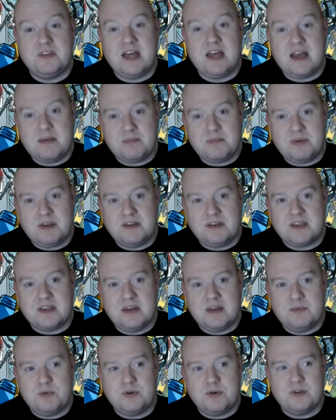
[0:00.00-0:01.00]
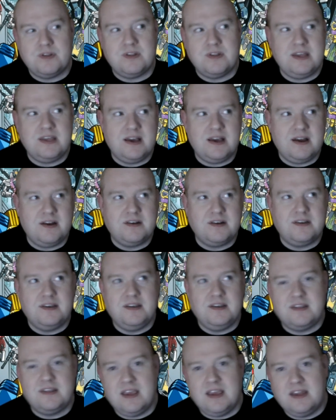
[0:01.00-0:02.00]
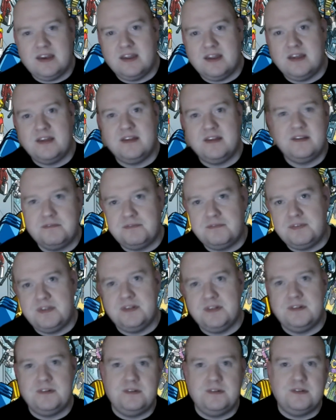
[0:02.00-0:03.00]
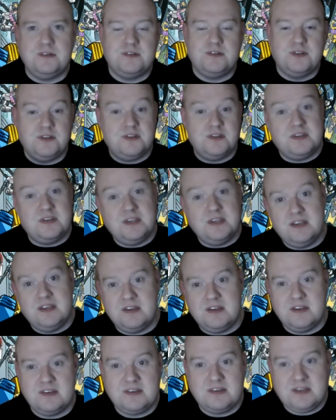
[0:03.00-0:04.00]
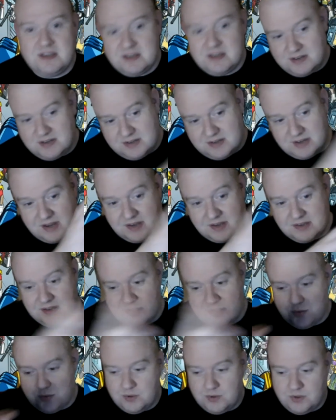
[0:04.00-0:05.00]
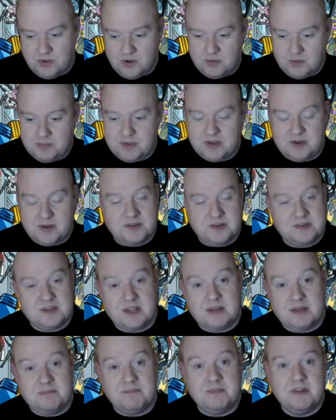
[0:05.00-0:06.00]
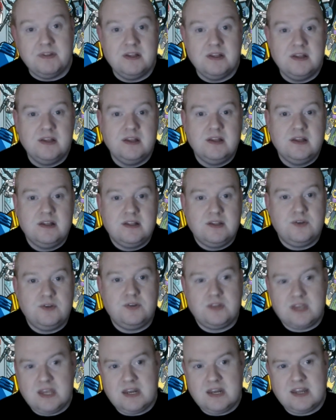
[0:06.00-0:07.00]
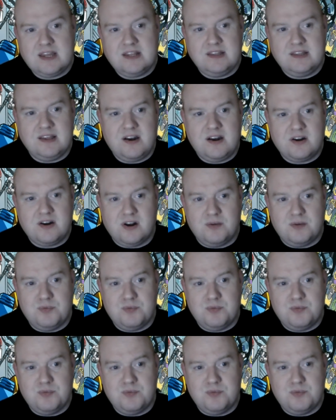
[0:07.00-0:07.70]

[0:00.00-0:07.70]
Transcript: that brings a kind of more light-hearted kind of feel to the series as they go along because you know they kind of get darker.